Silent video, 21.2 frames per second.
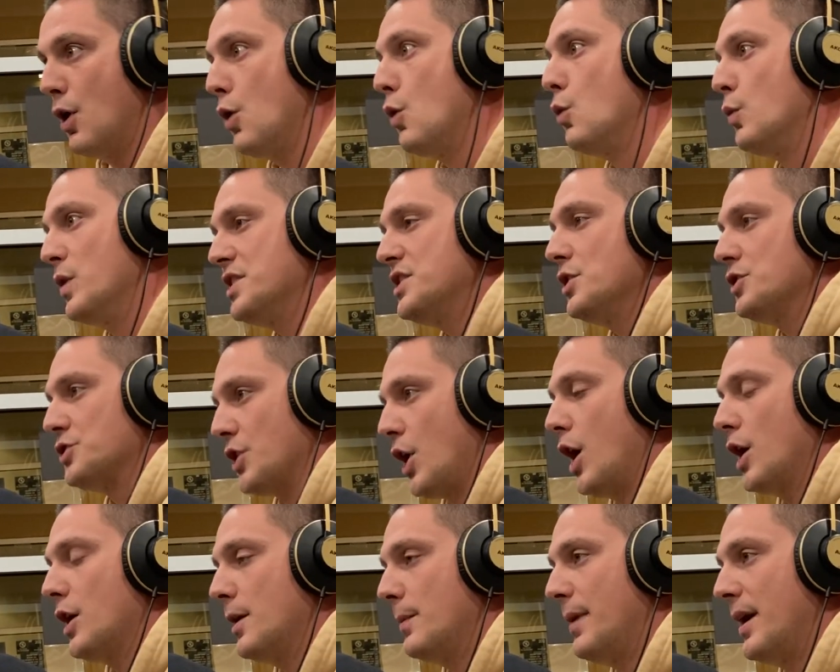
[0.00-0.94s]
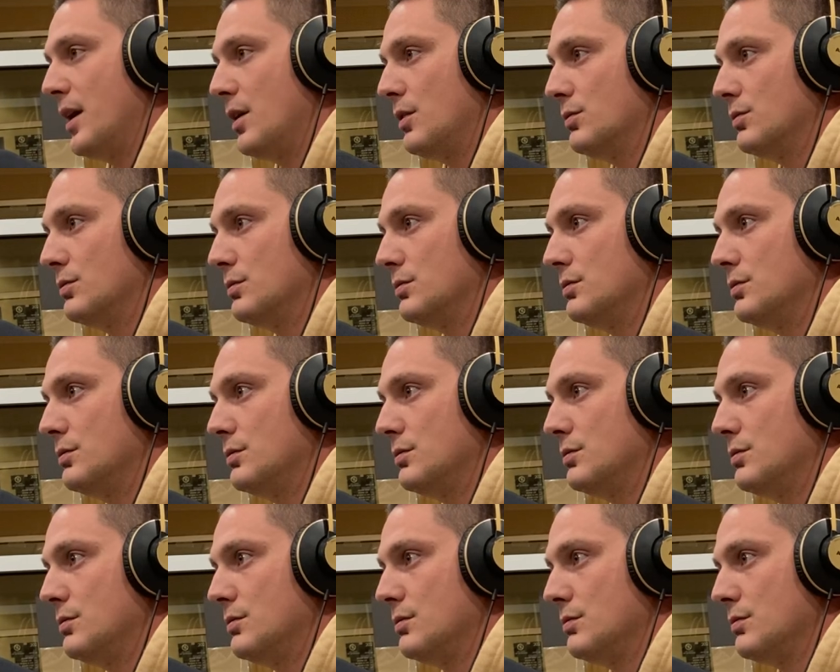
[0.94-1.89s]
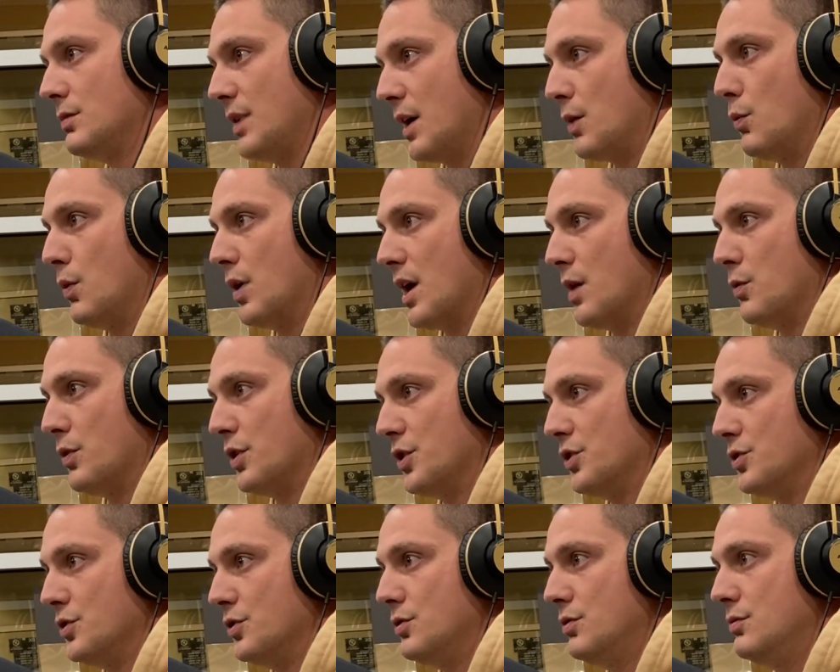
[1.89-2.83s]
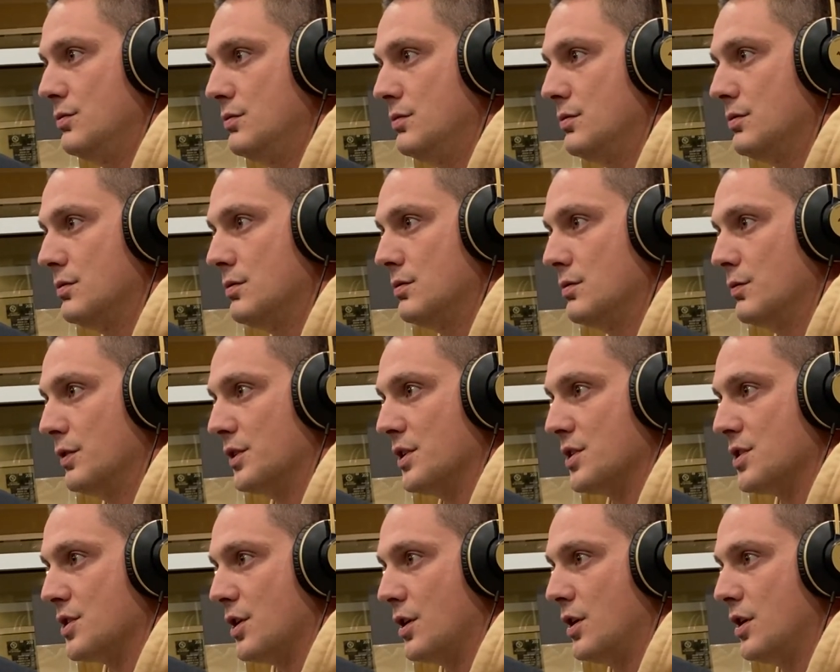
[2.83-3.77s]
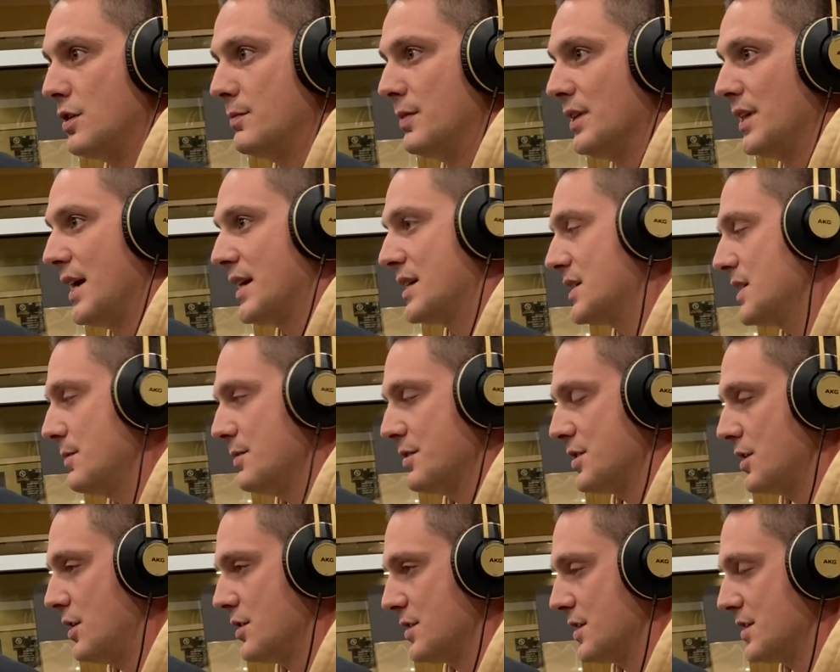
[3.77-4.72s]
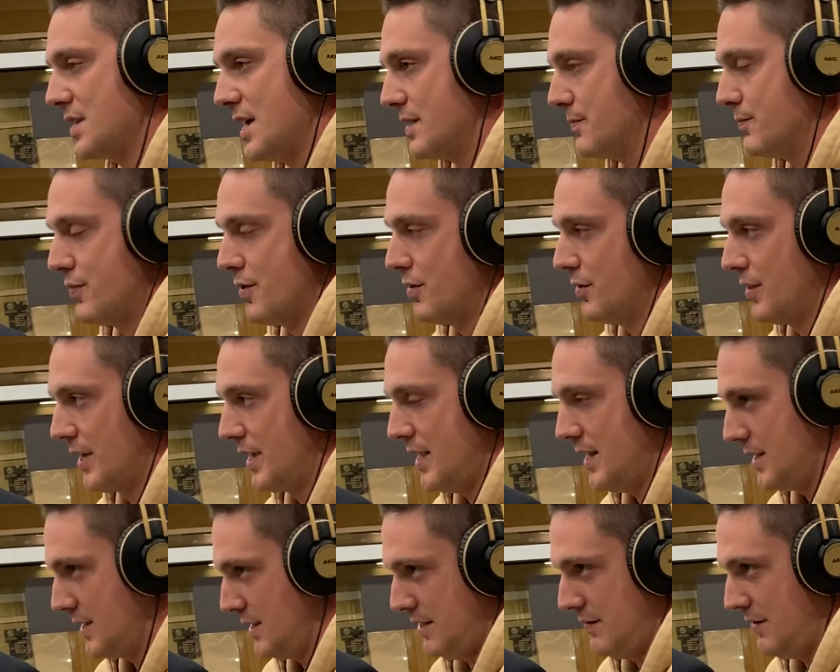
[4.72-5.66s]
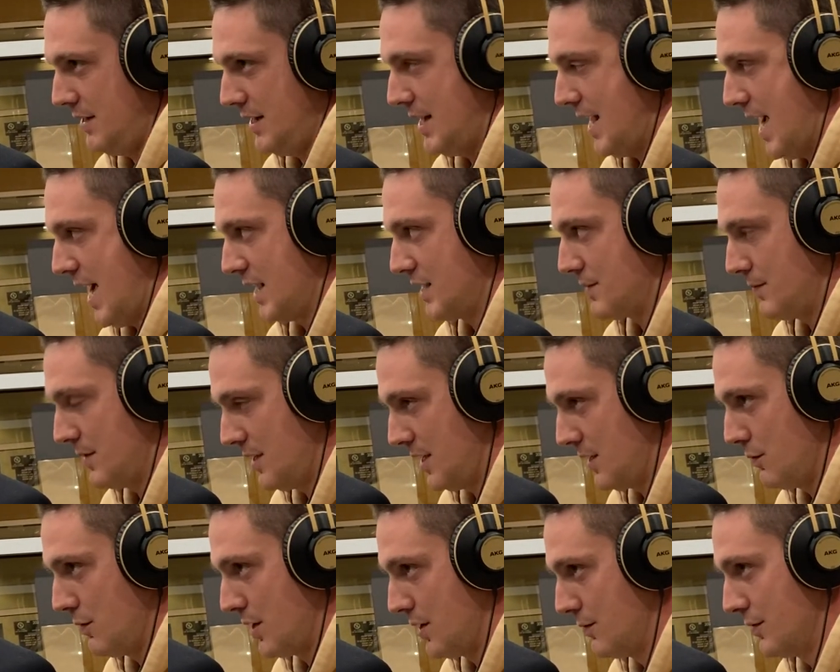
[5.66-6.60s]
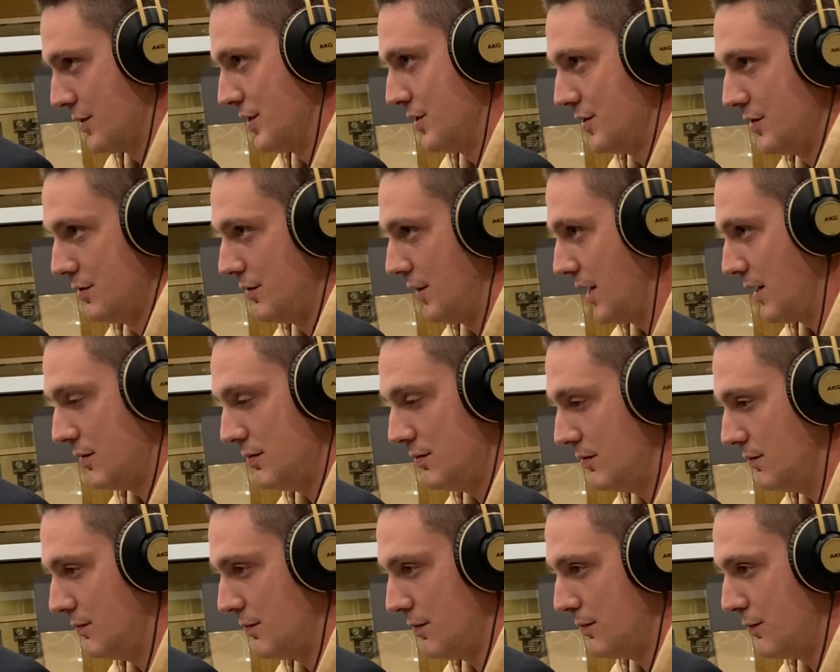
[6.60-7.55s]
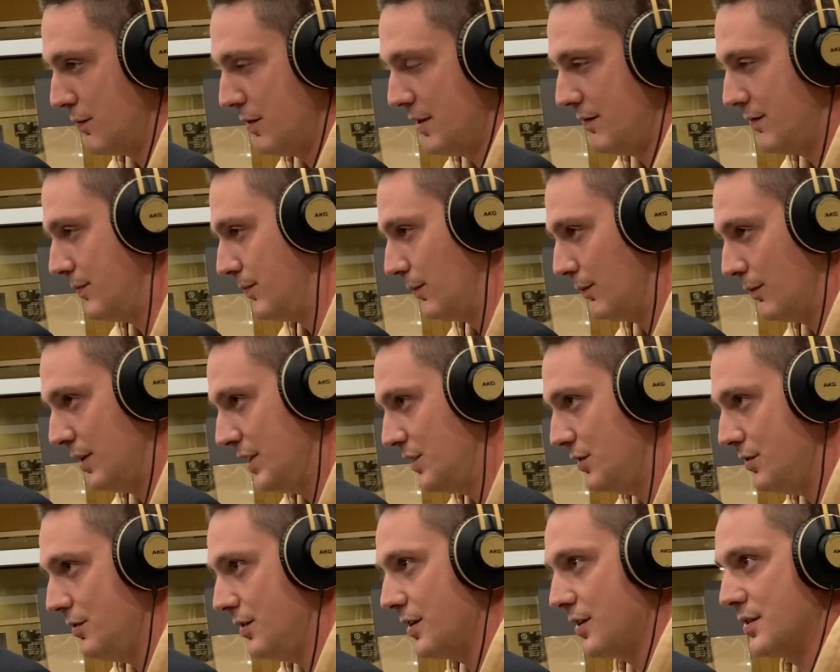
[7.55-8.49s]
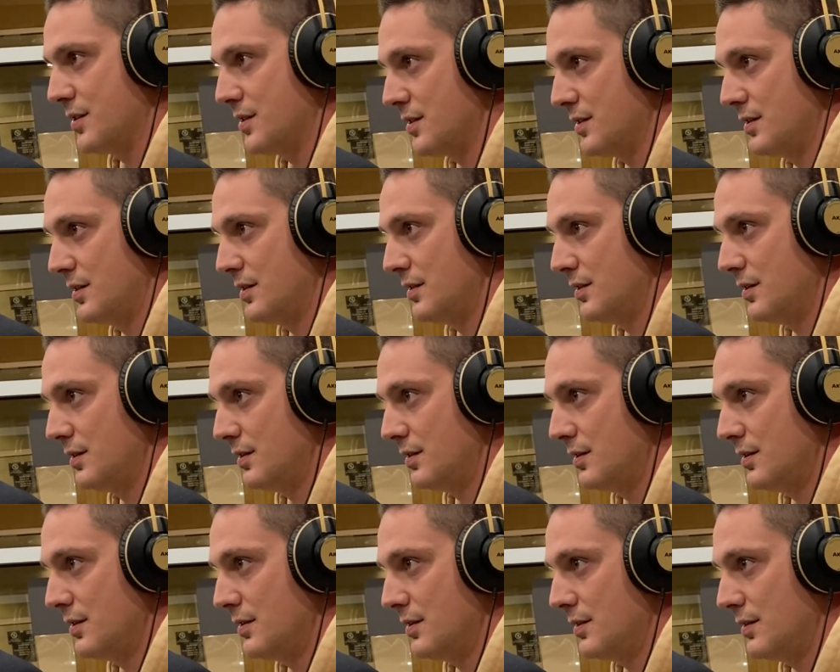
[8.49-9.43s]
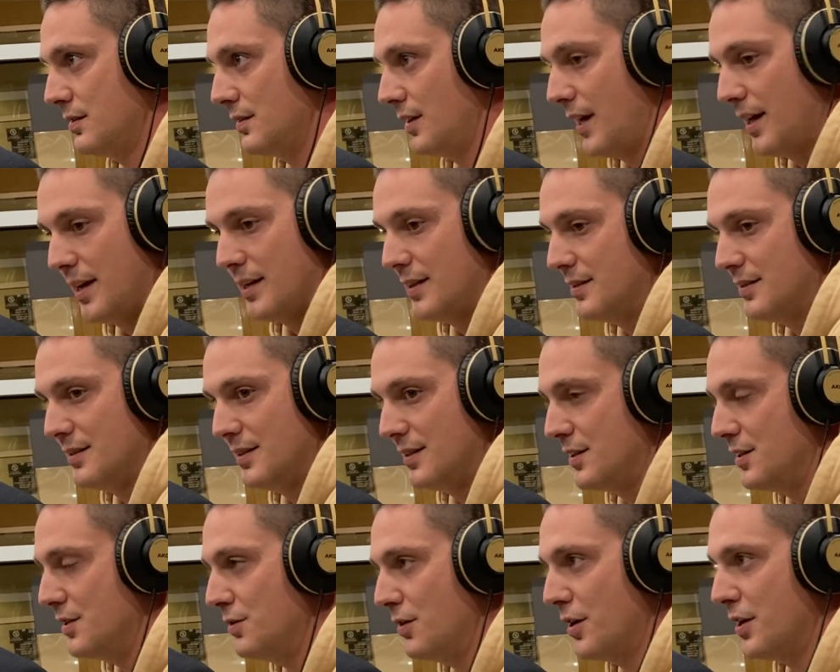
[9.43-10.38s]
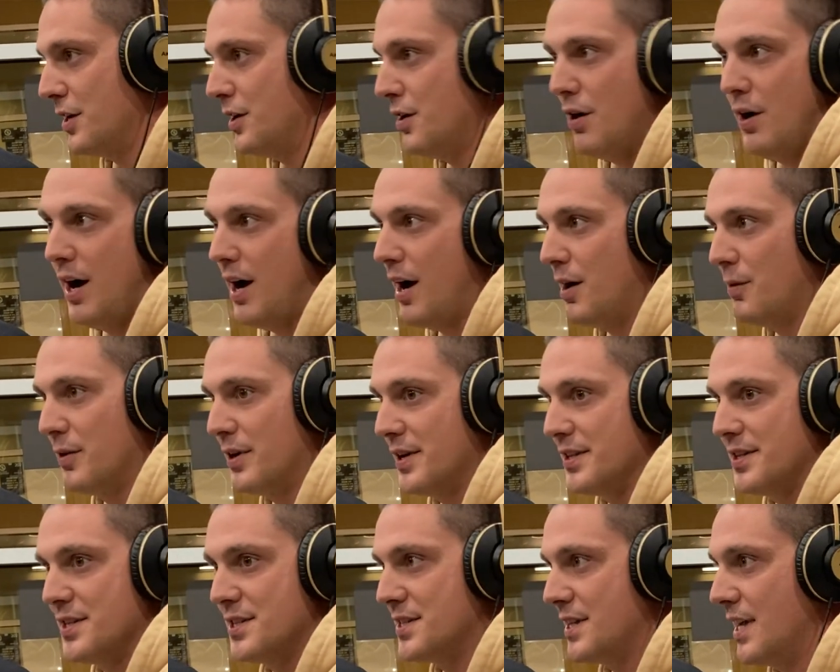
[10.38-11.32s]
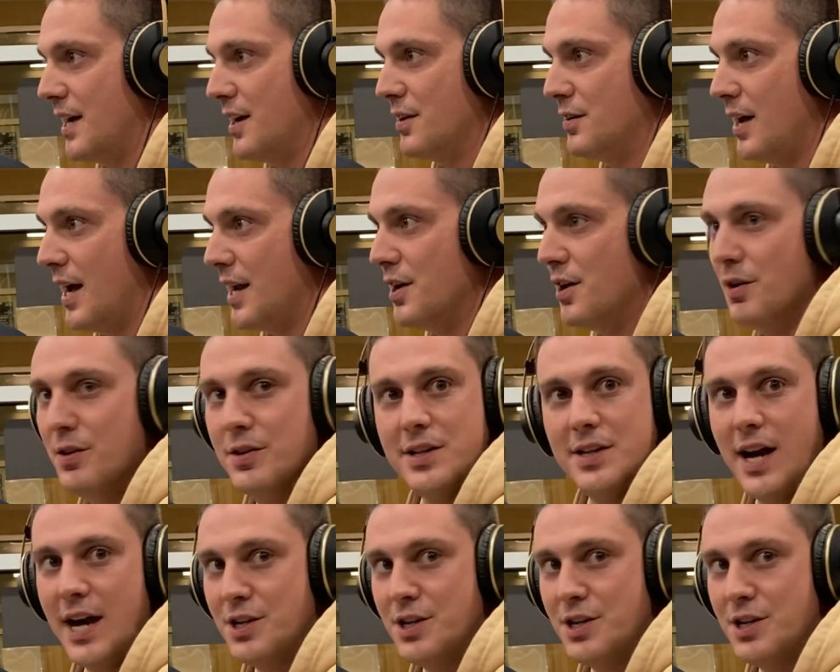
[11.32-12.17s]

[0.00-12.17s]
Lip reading: we still talk about what I want to do with the song, but some of the songs it's bro, he doesn't even need to ask me what I want to do. We do this. You already know how I want it to sound. I know that I